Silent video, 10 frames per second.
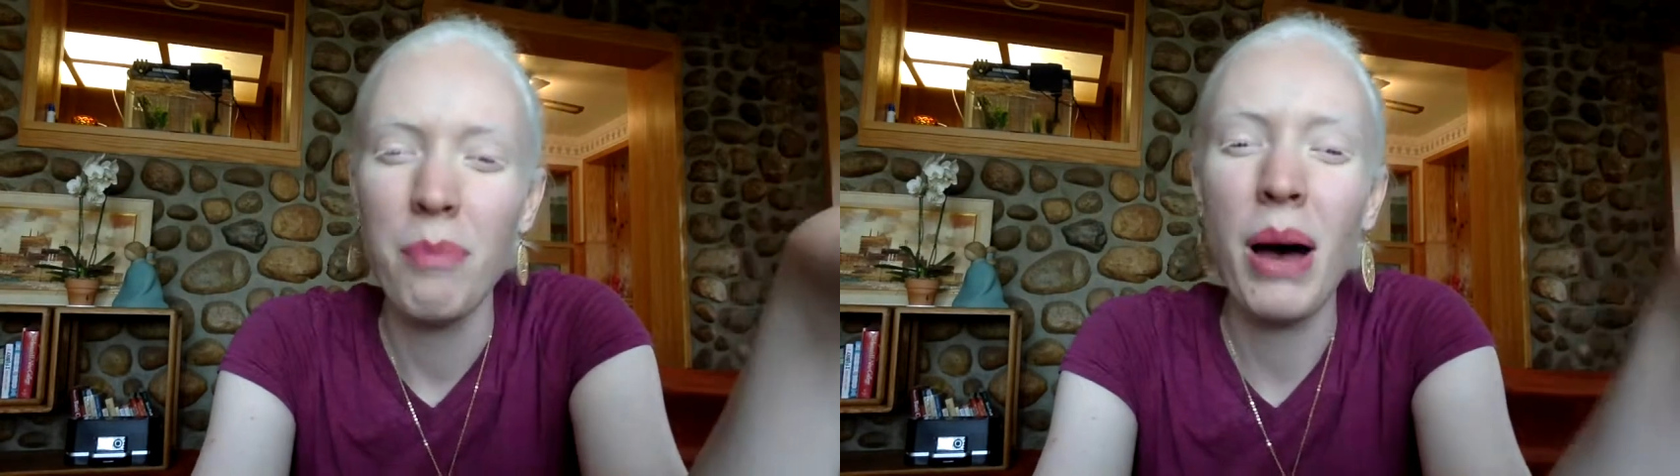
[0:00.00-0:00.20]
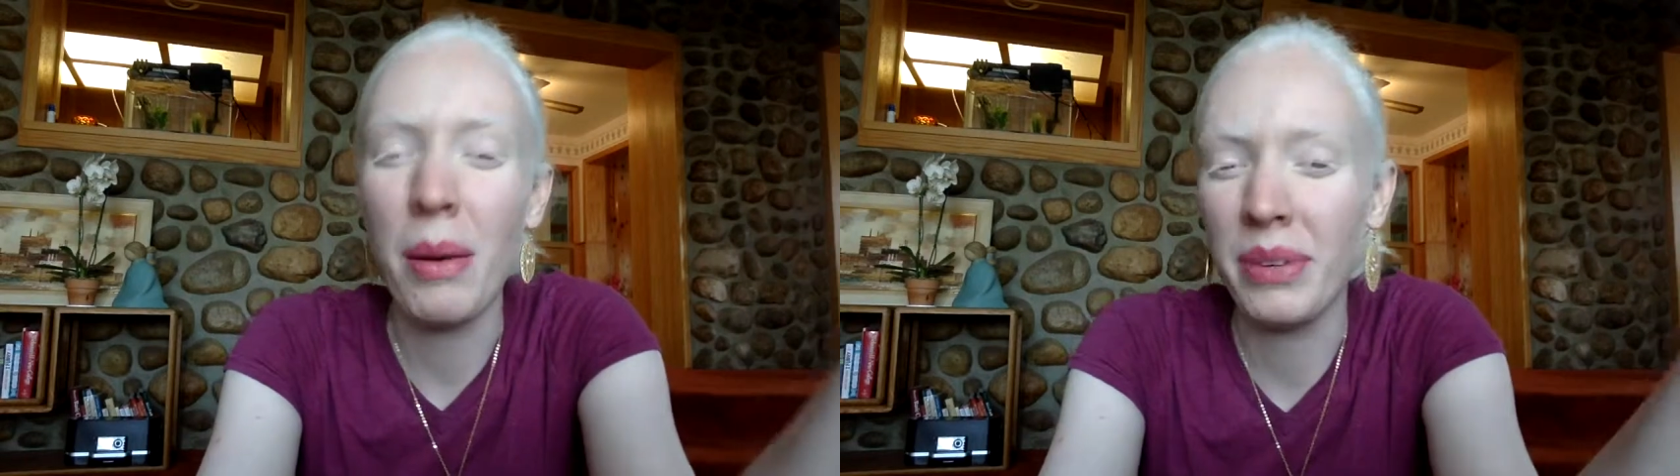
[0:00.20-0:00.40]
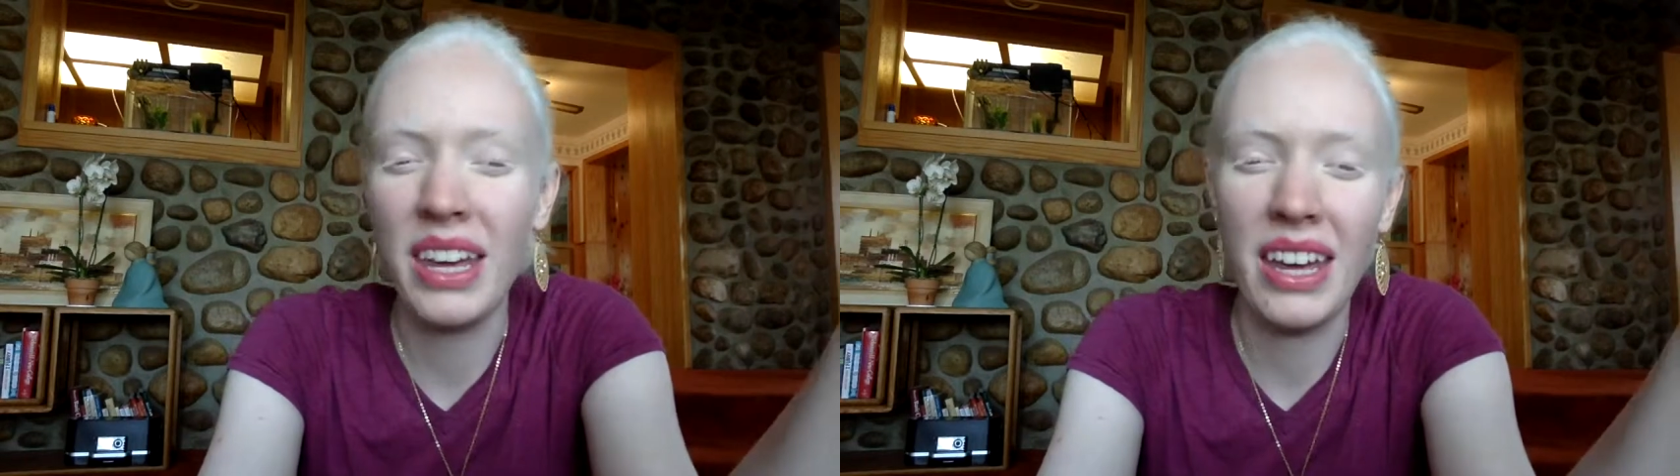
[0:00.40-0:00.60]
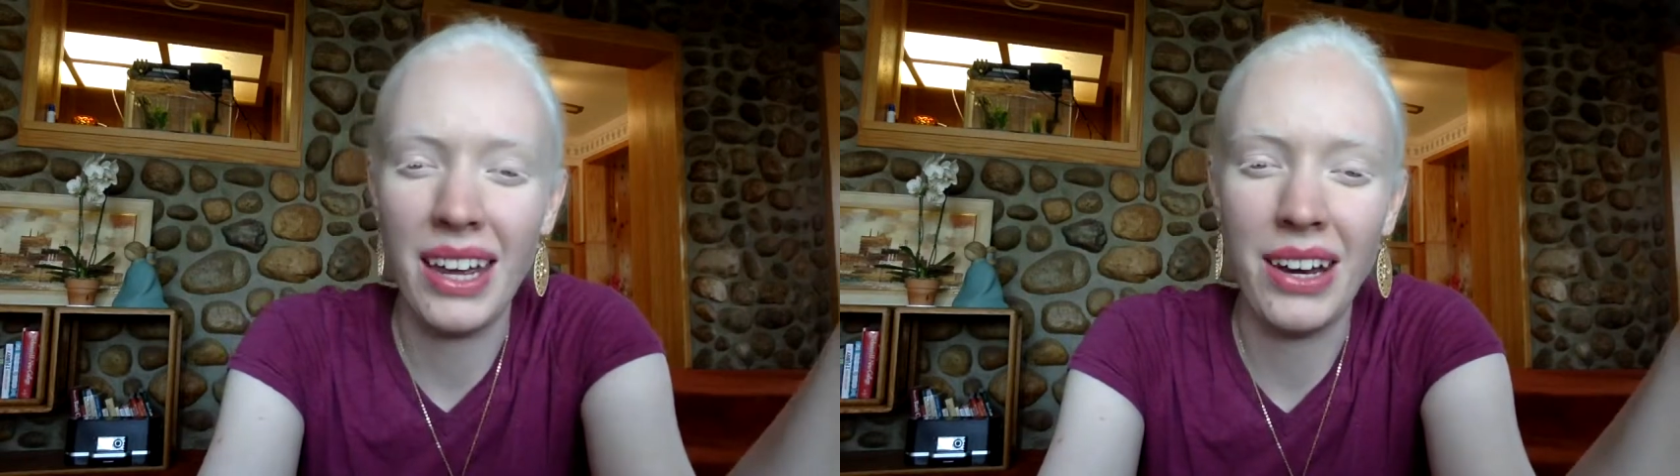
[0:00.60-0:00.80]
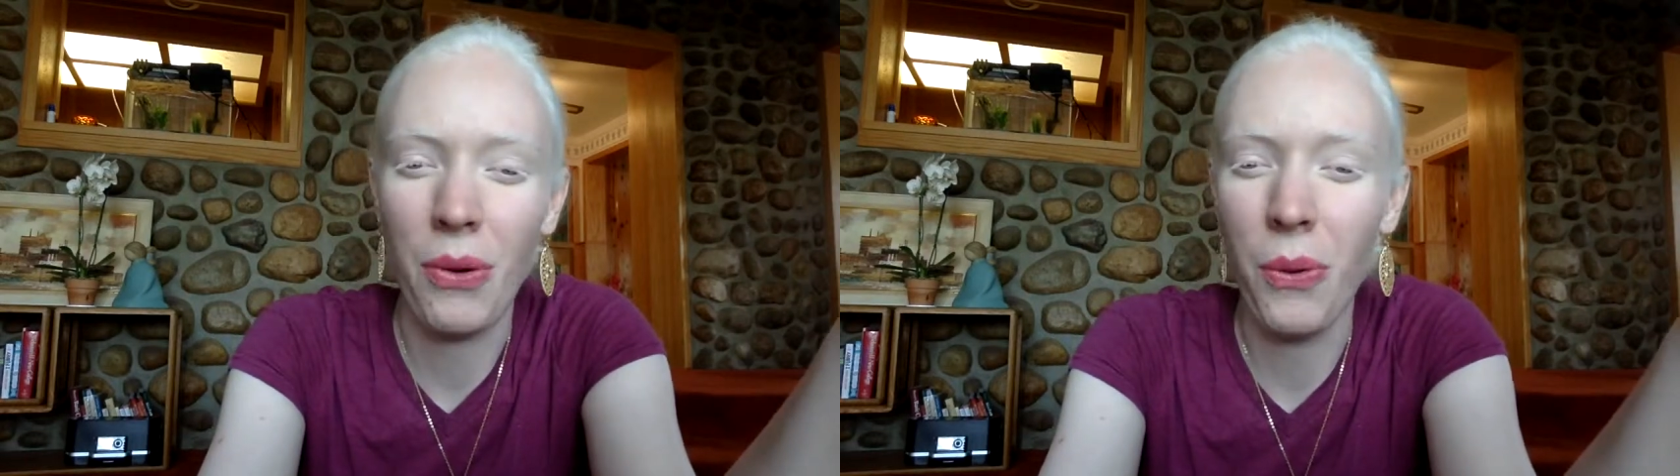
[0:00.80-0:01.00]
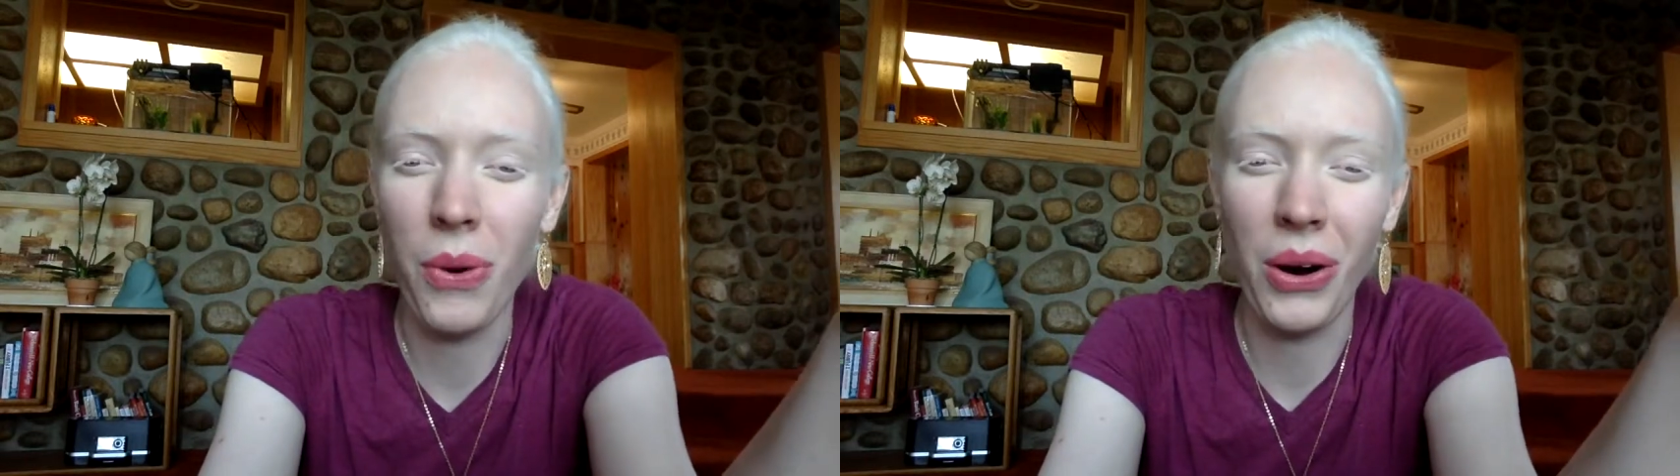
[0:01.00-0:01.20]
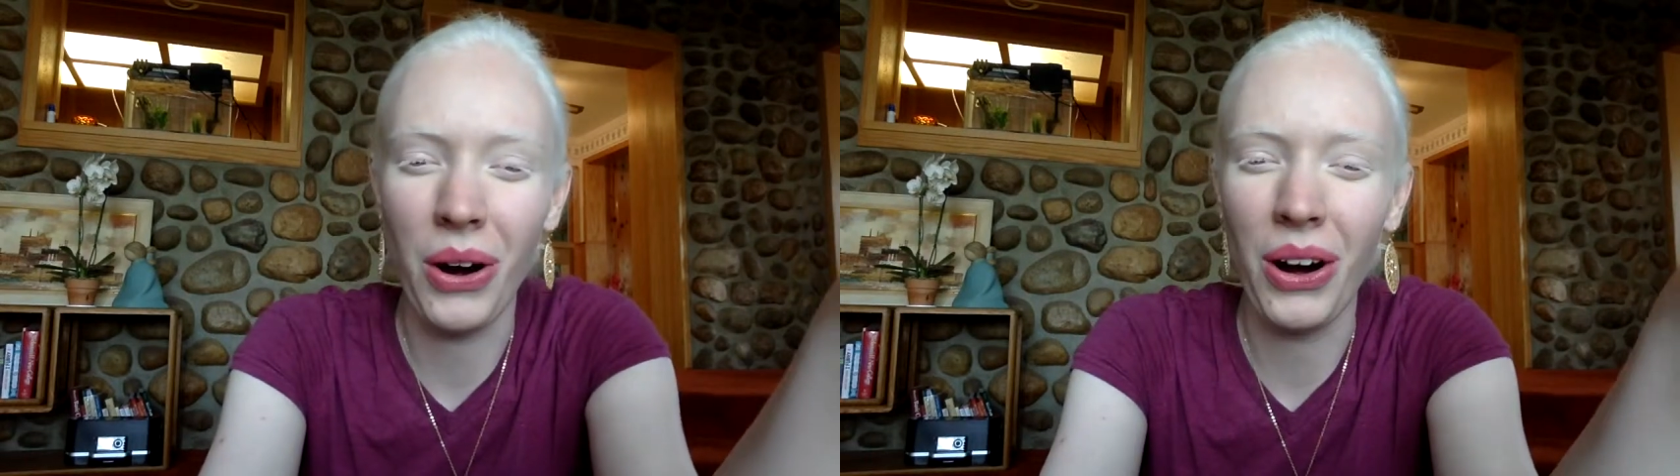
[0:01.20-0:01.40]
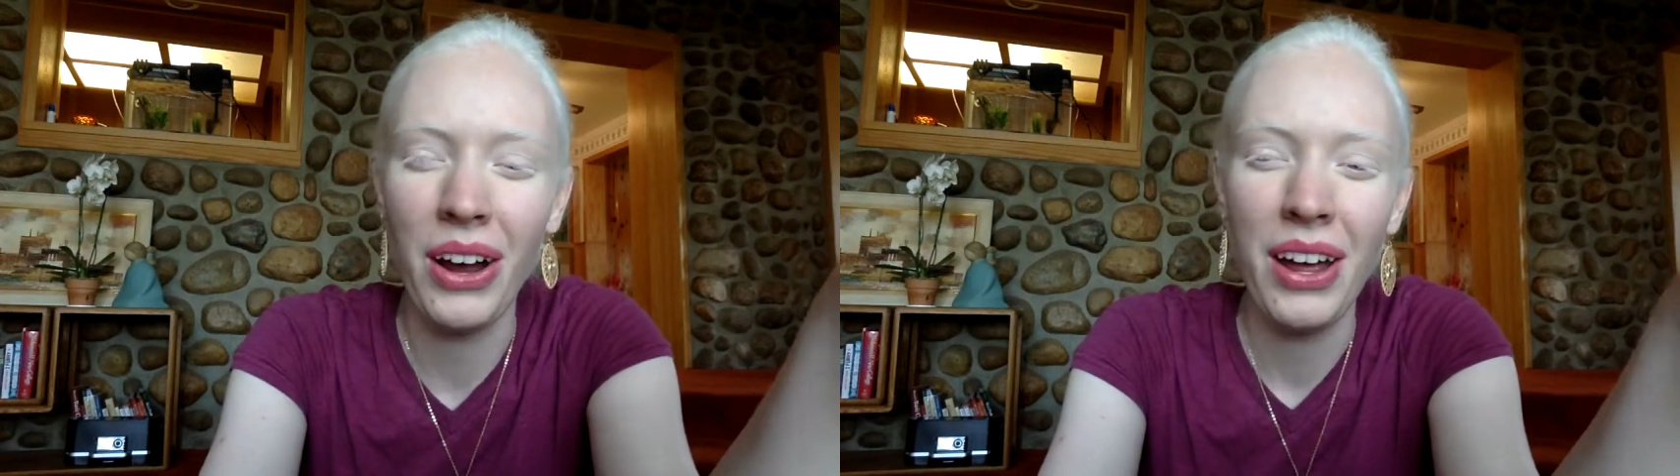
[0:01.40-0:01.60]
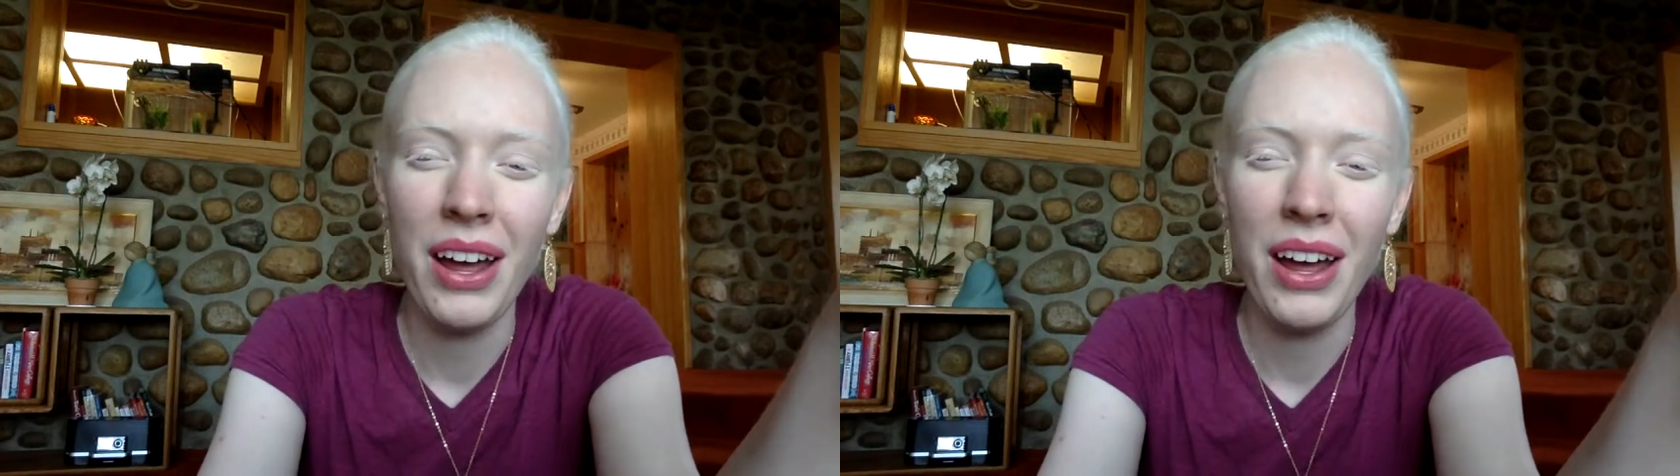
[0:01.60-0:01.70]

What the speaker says: pumpkin or